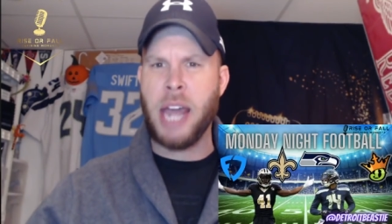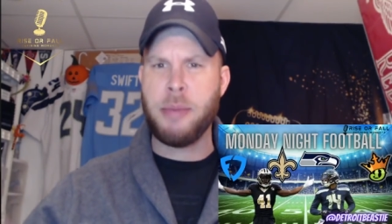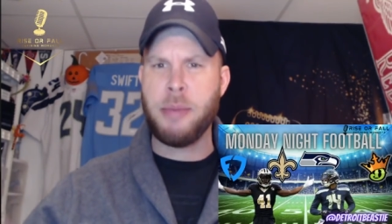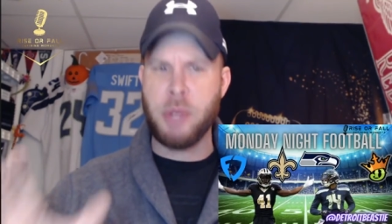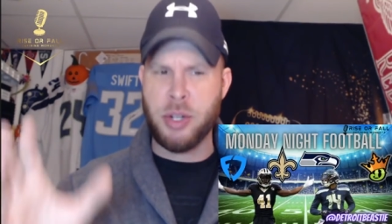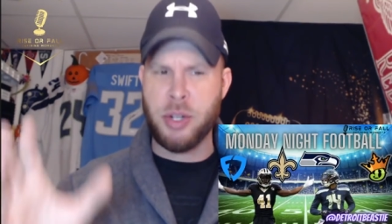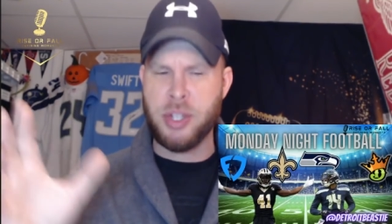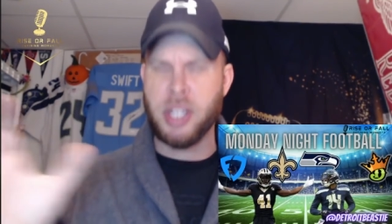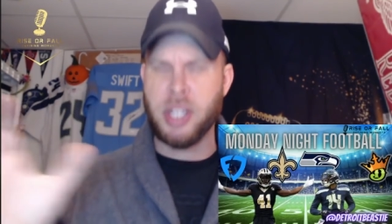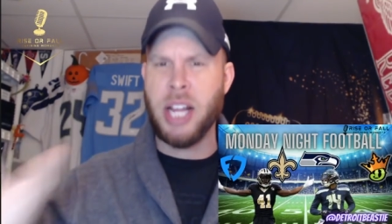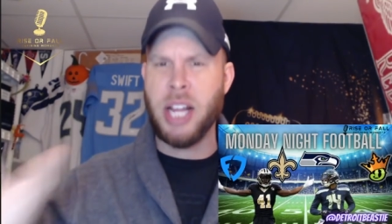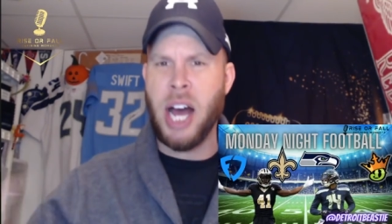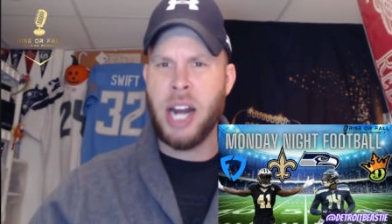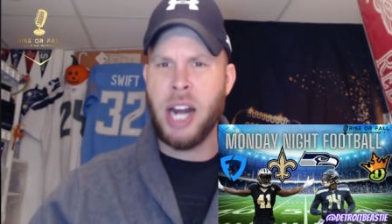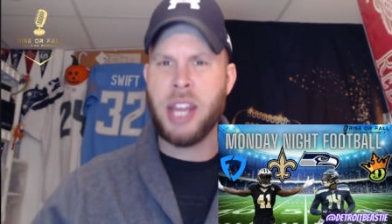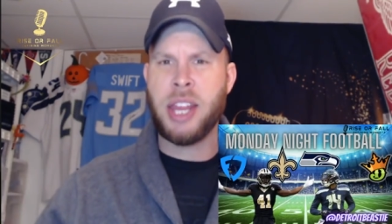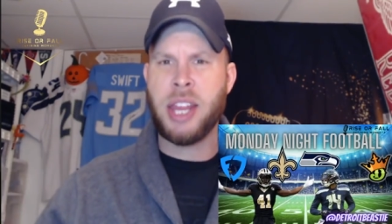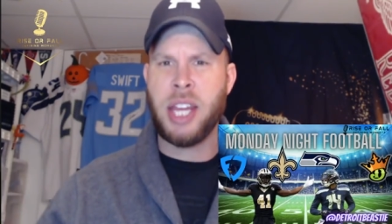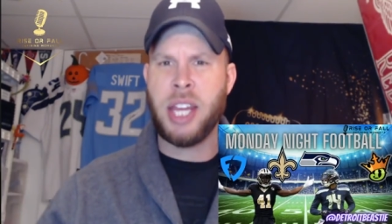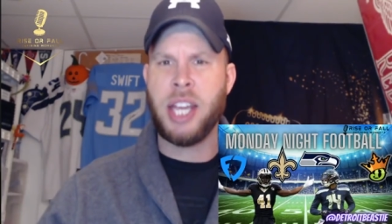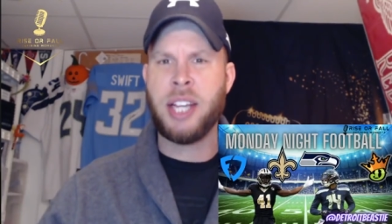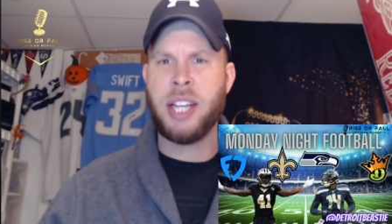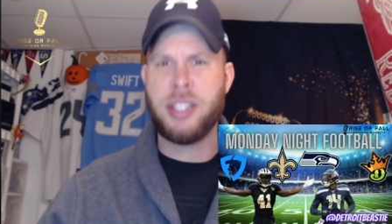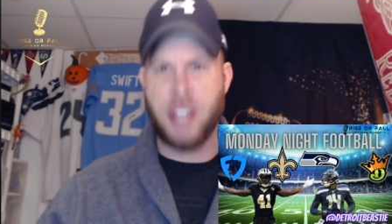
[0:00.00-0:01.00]
There's a lot of
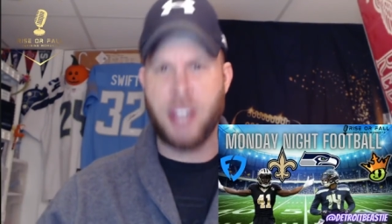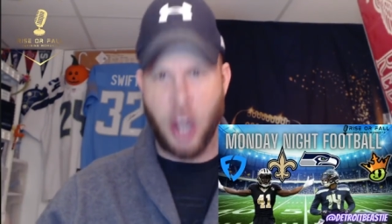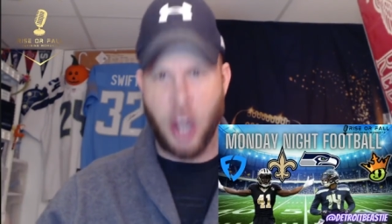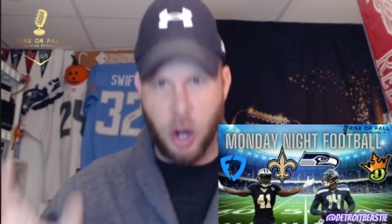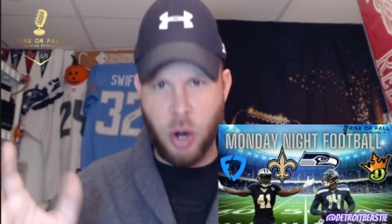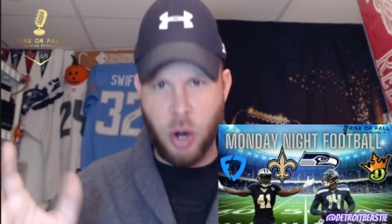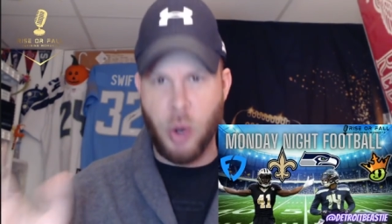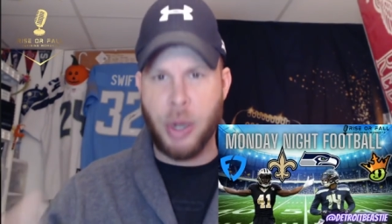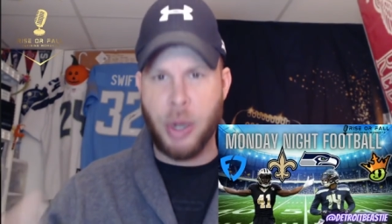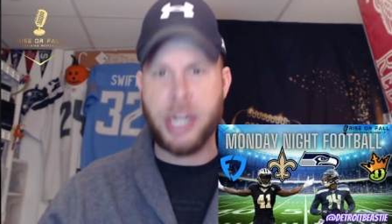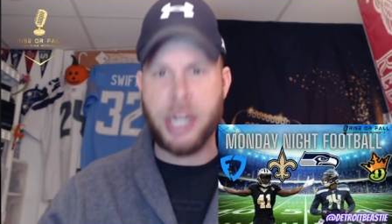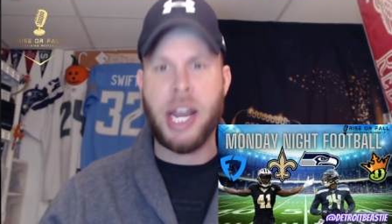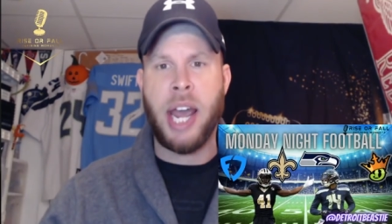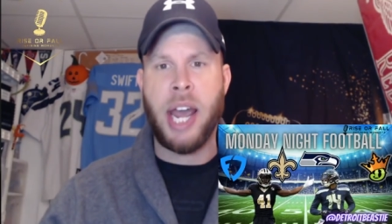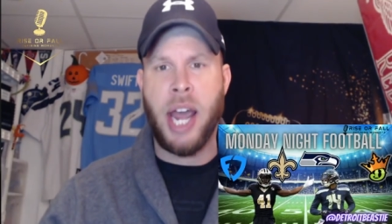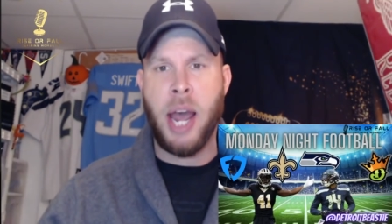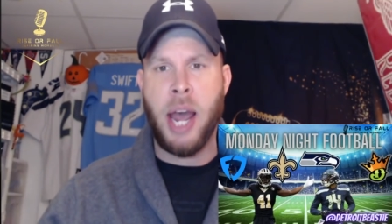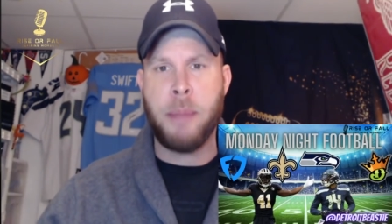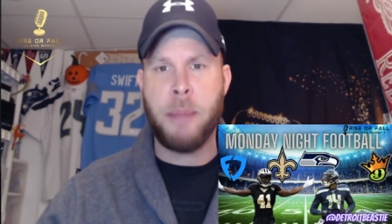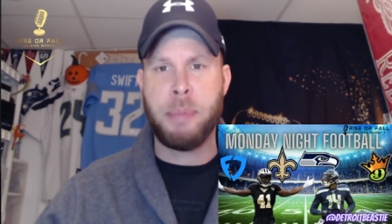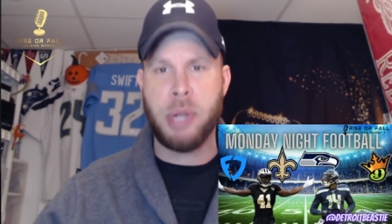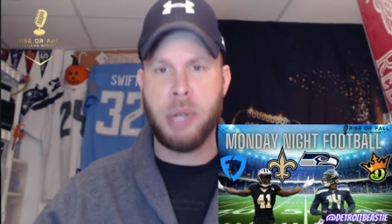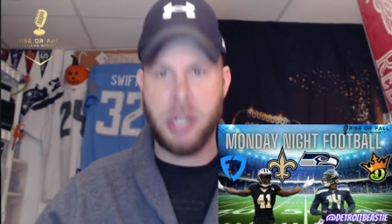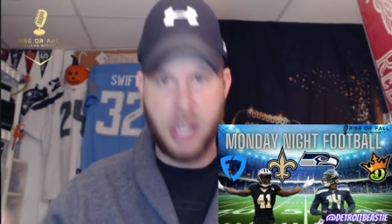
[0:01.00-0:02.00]
things that are going to
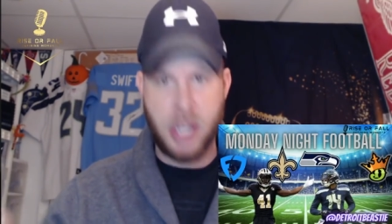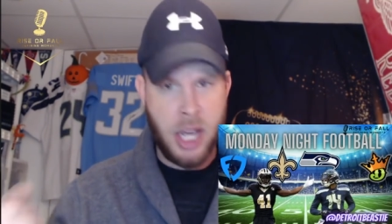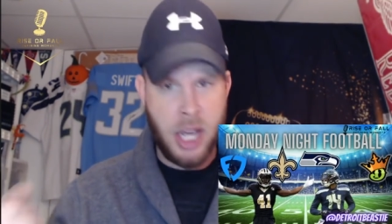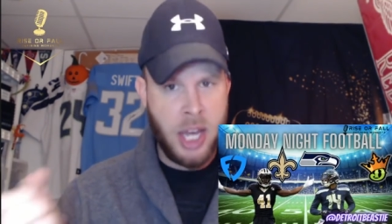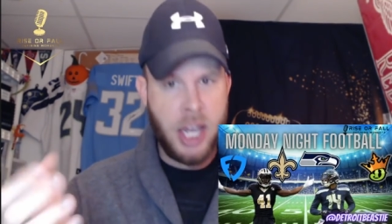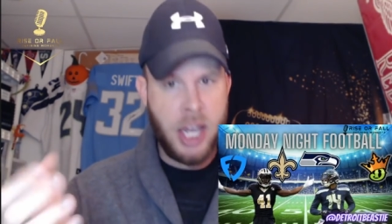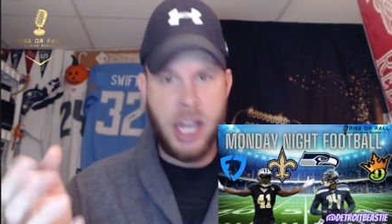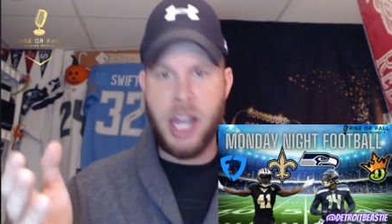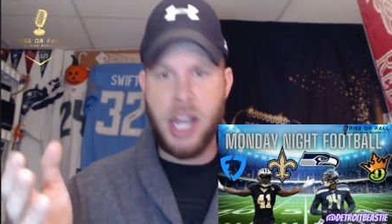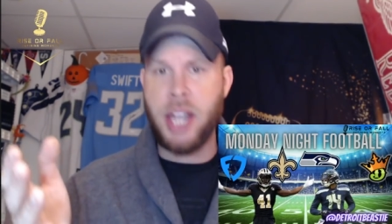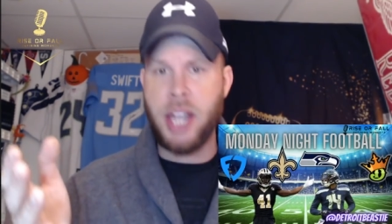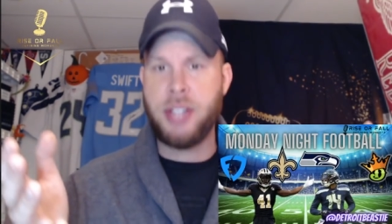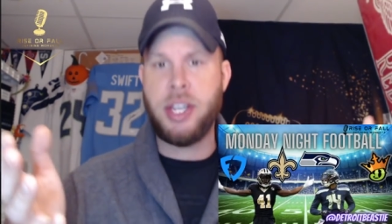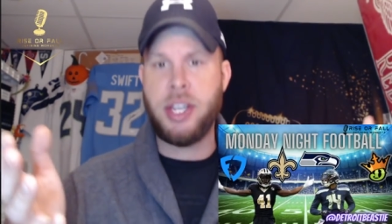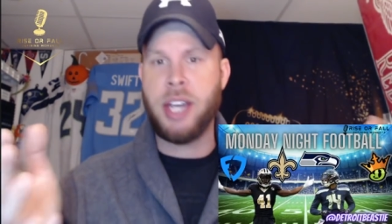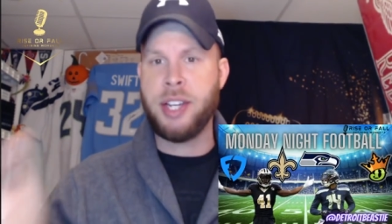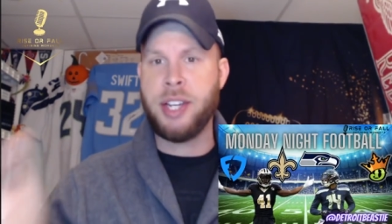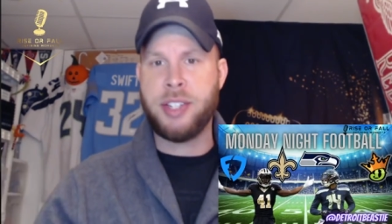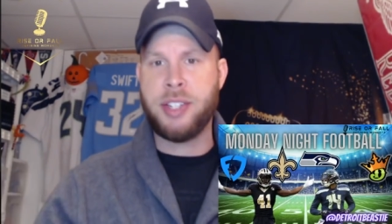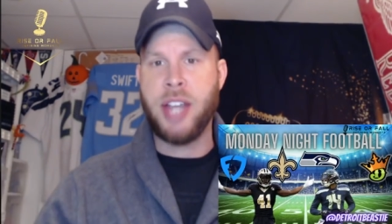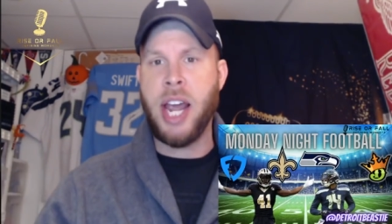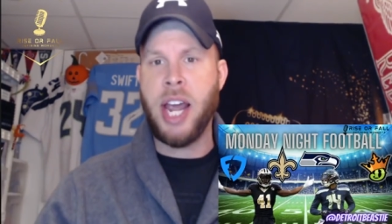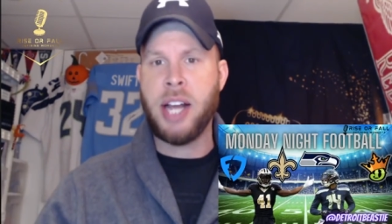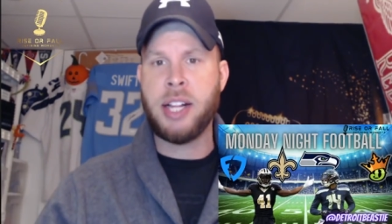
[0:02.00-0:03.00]
happen
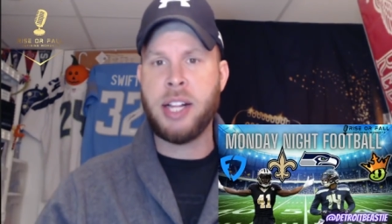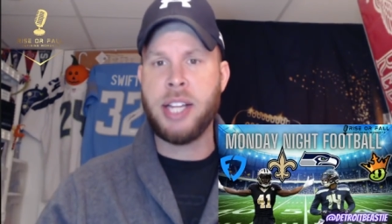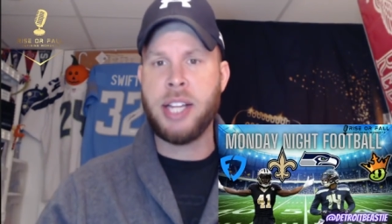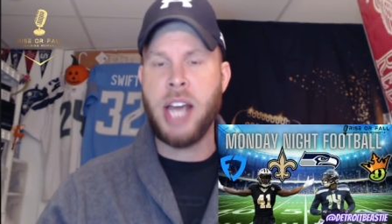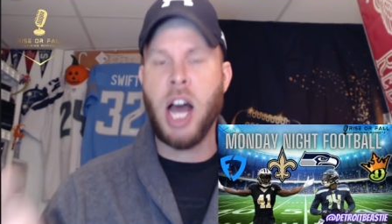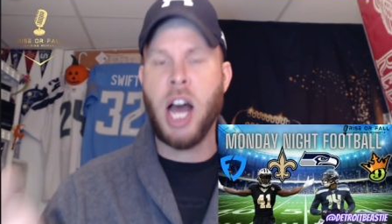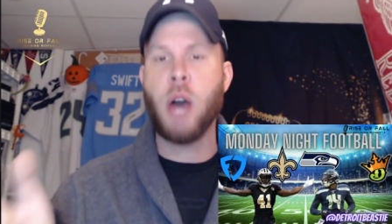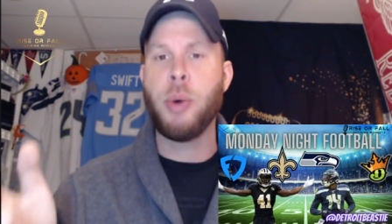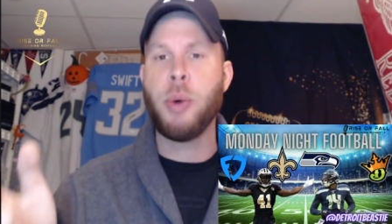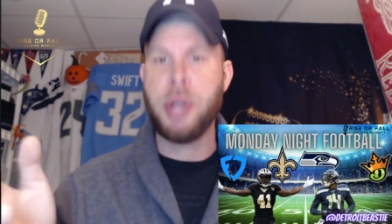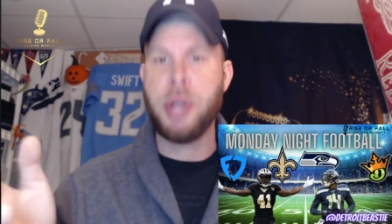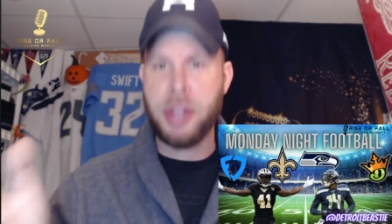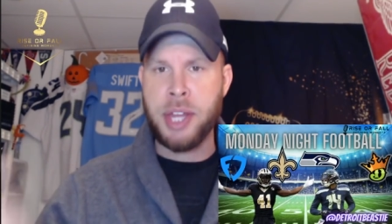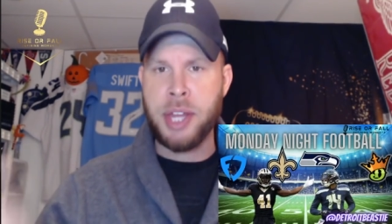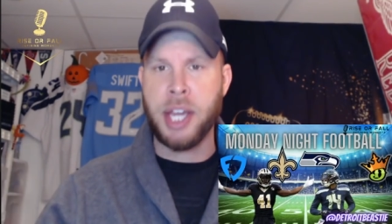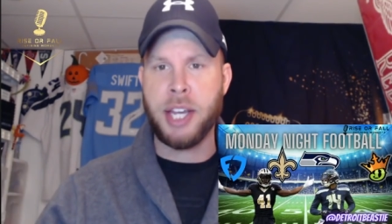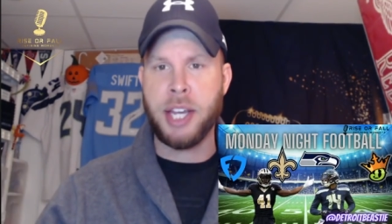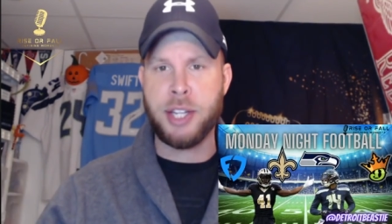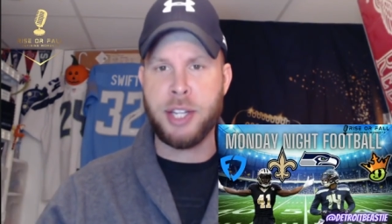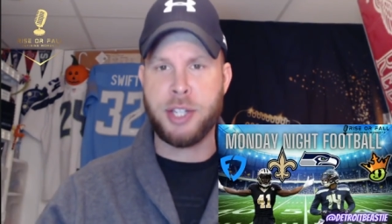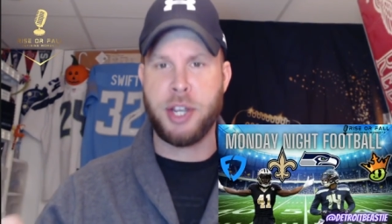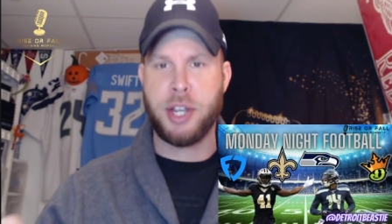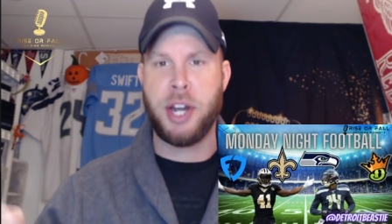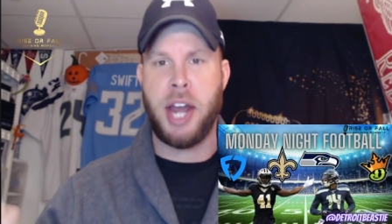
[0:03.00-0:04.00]
exactly how we think
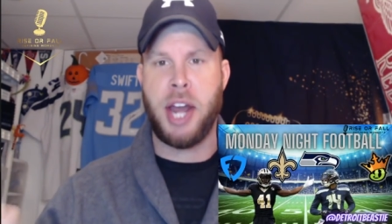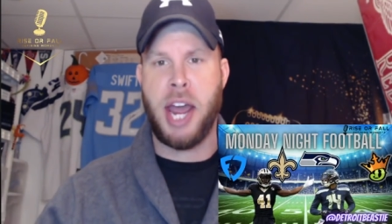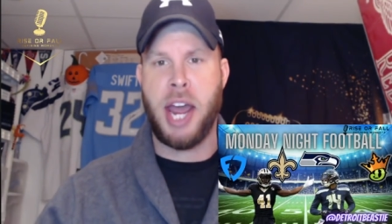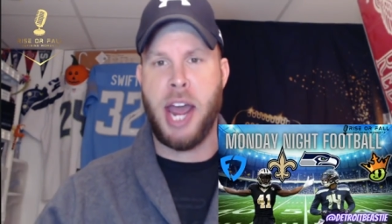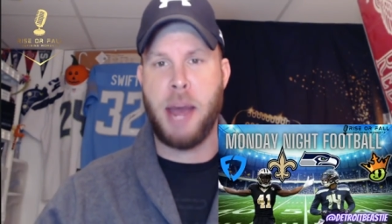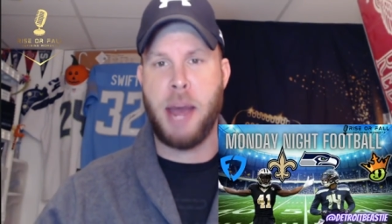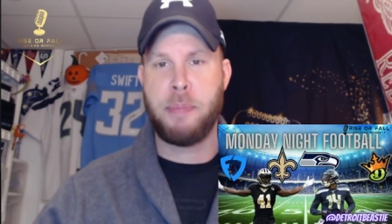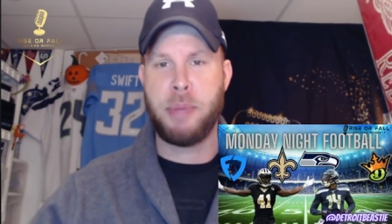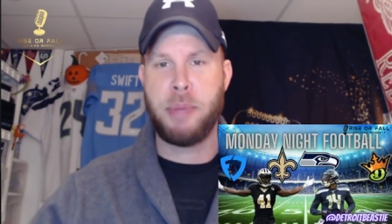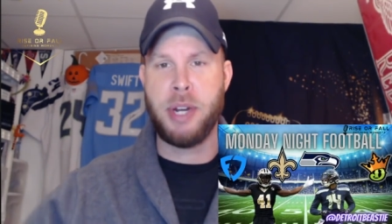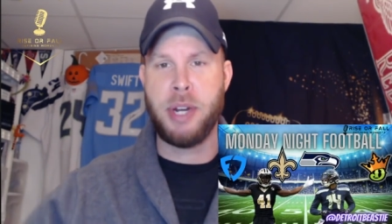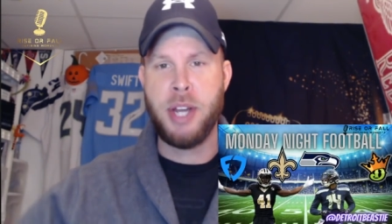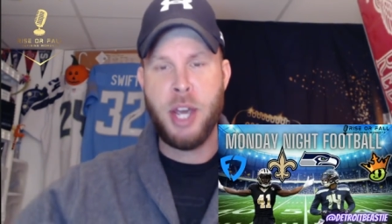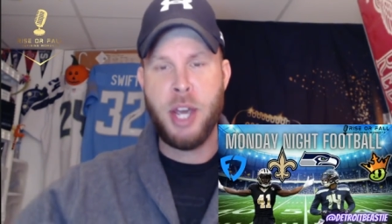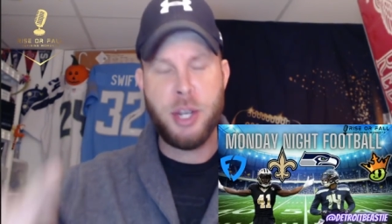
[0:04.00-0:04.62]
it's going to happen.